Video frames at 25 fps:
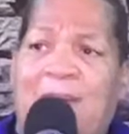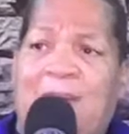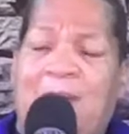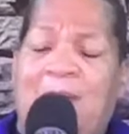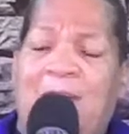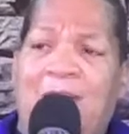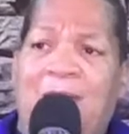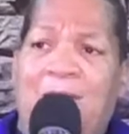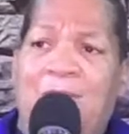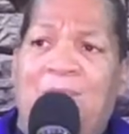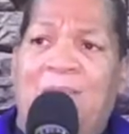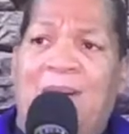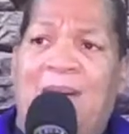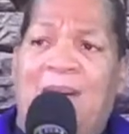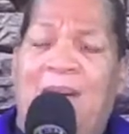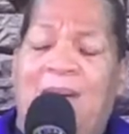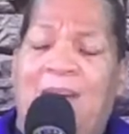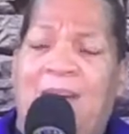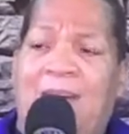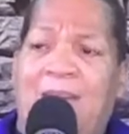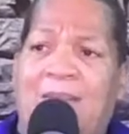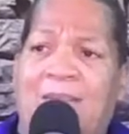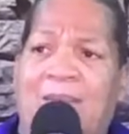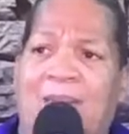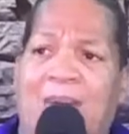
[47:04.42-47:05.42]
came by
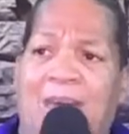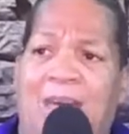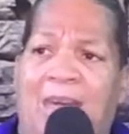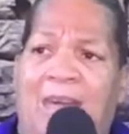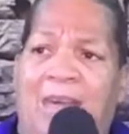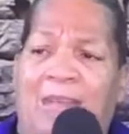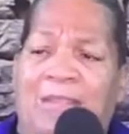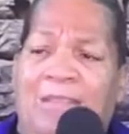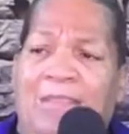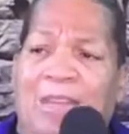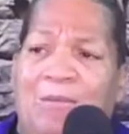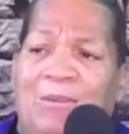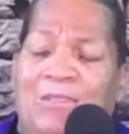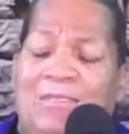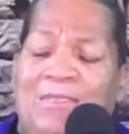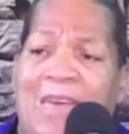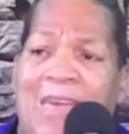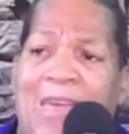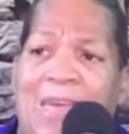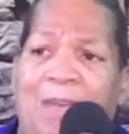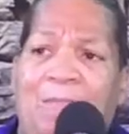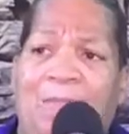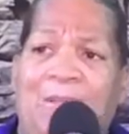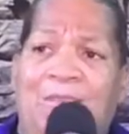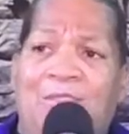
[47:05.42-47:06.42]
and, and they was
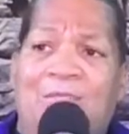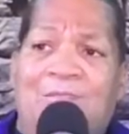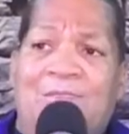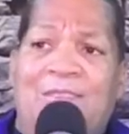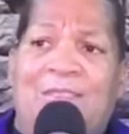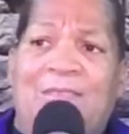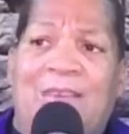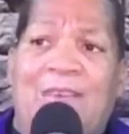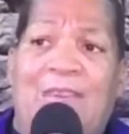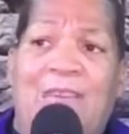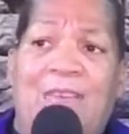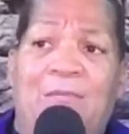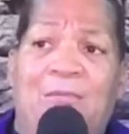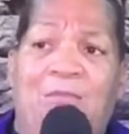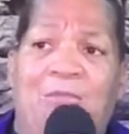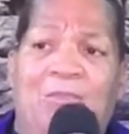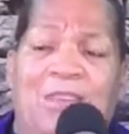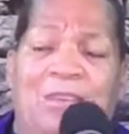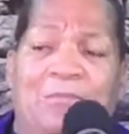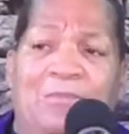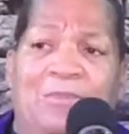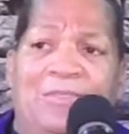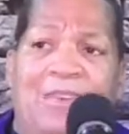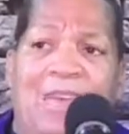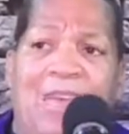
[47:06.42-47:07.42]
able to escape or
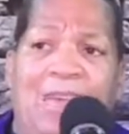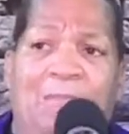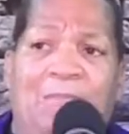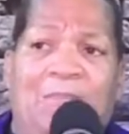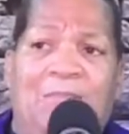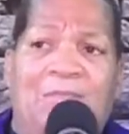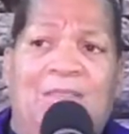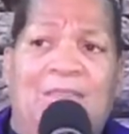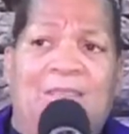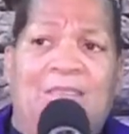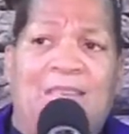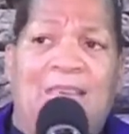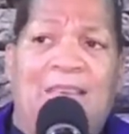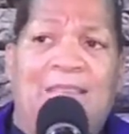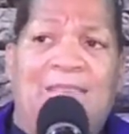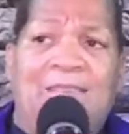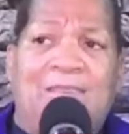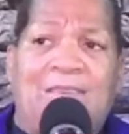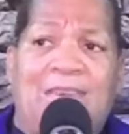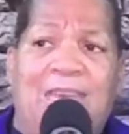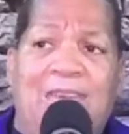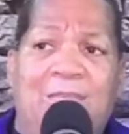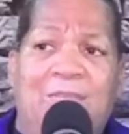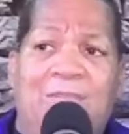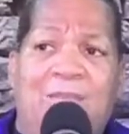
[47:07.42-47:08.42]
they was able to
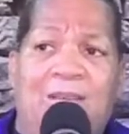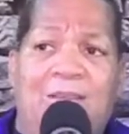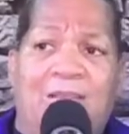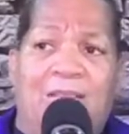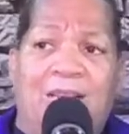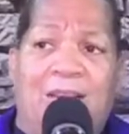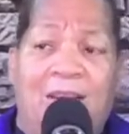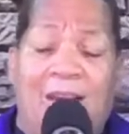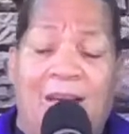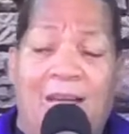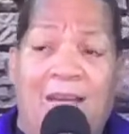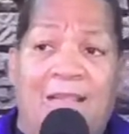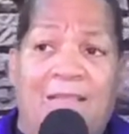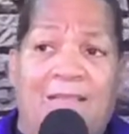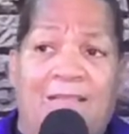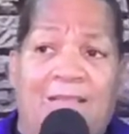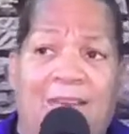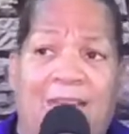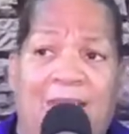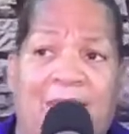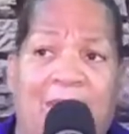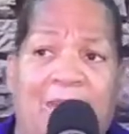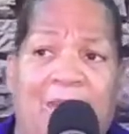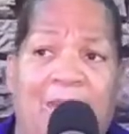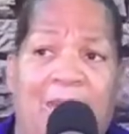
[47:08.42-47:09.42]
escape a car
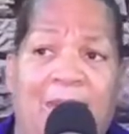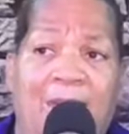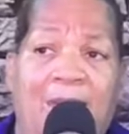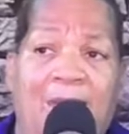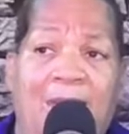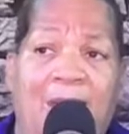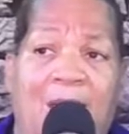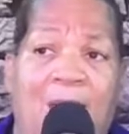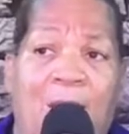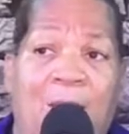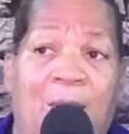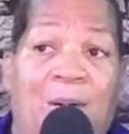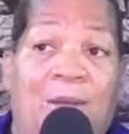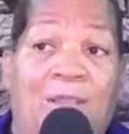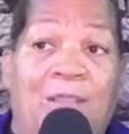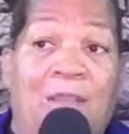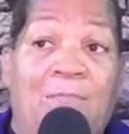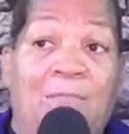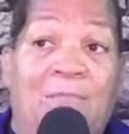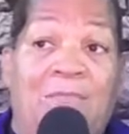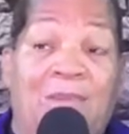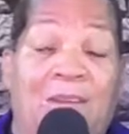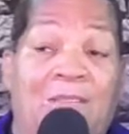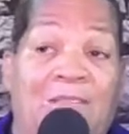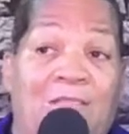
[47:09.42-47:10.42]
wreck. But the
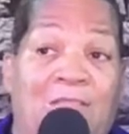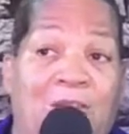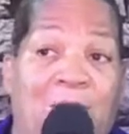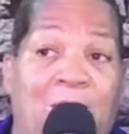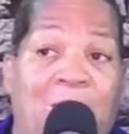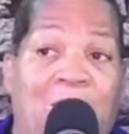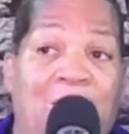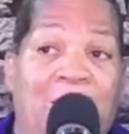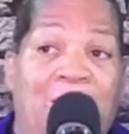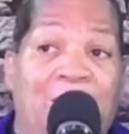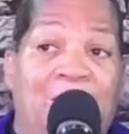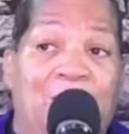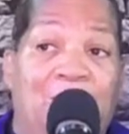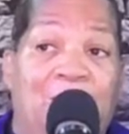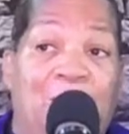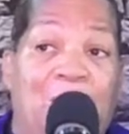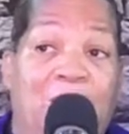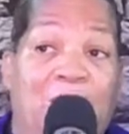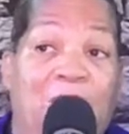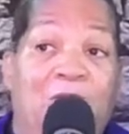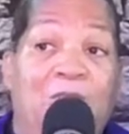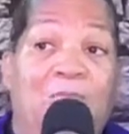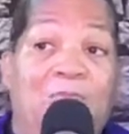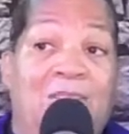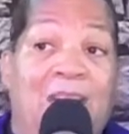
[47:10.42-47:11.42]
miracle was
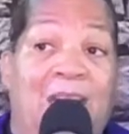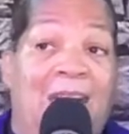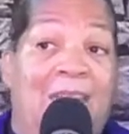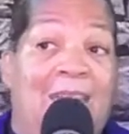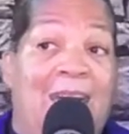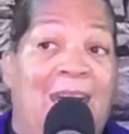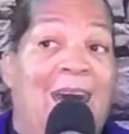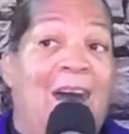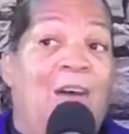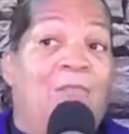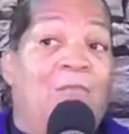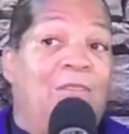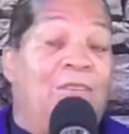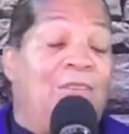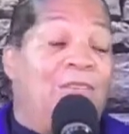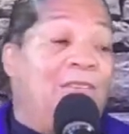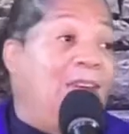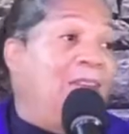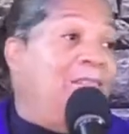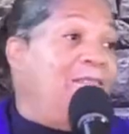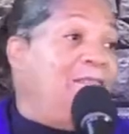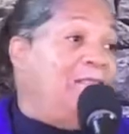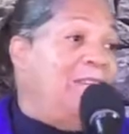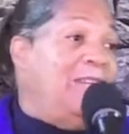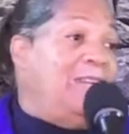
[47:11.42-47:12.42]
when you got out of
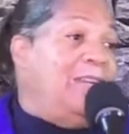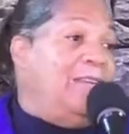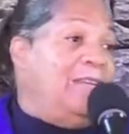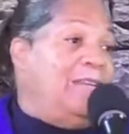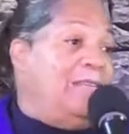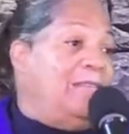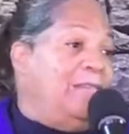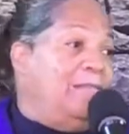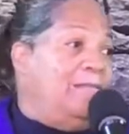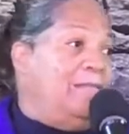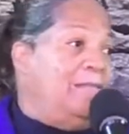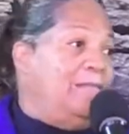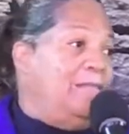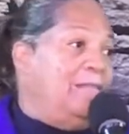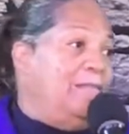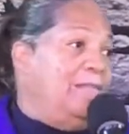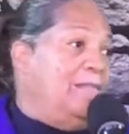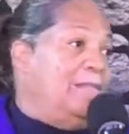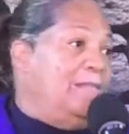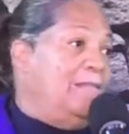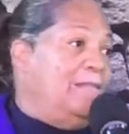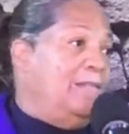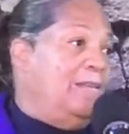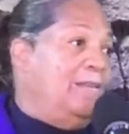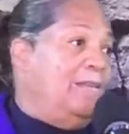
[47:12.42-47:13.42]
that wreck.
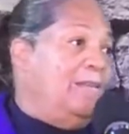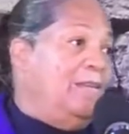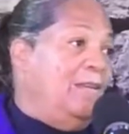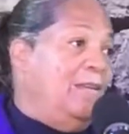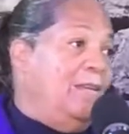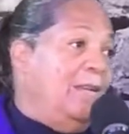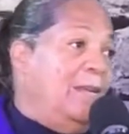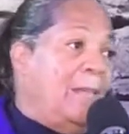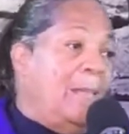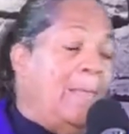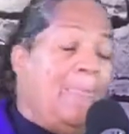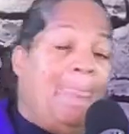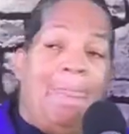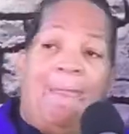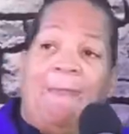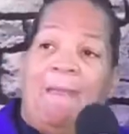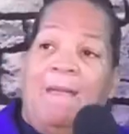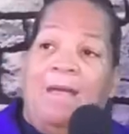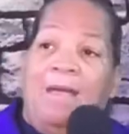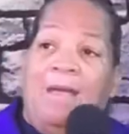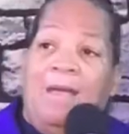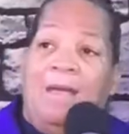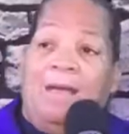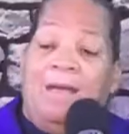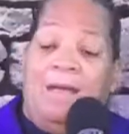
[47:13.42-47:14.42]
All right.
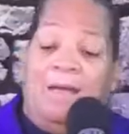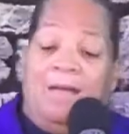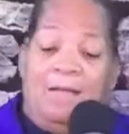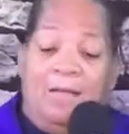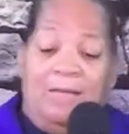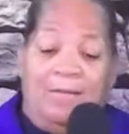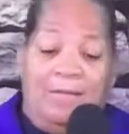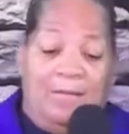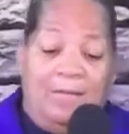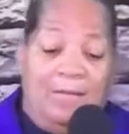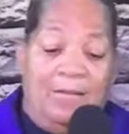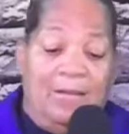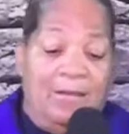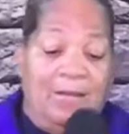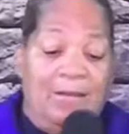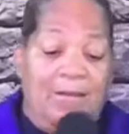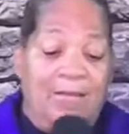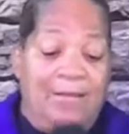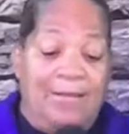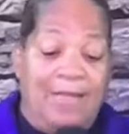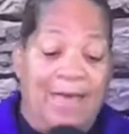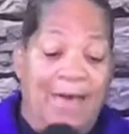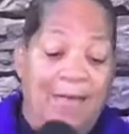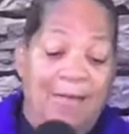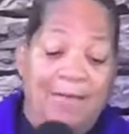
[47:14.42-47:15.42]
All right.
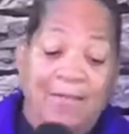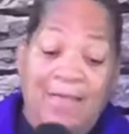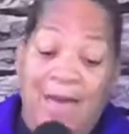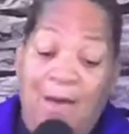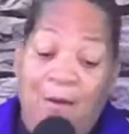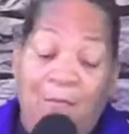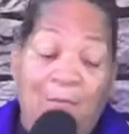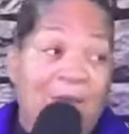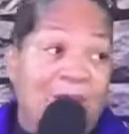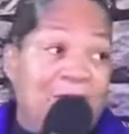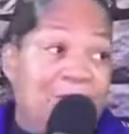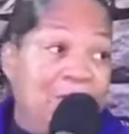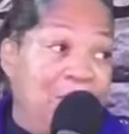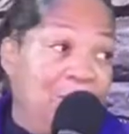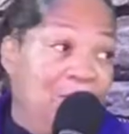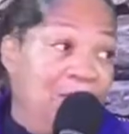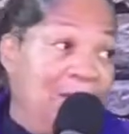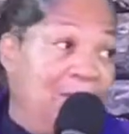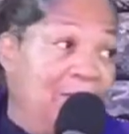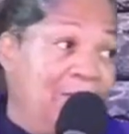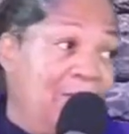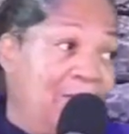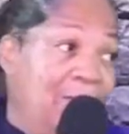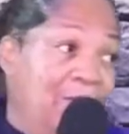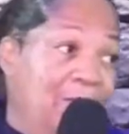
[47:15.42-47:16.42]
That that was the
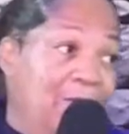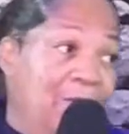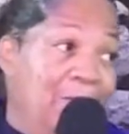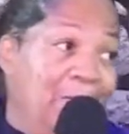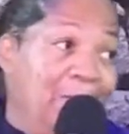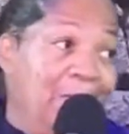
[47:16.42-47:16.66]
miracle.